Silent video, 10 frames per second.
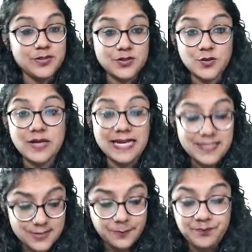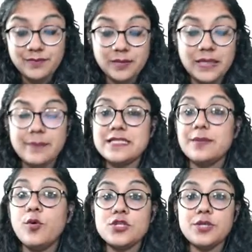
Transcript: So guys, BBM is the most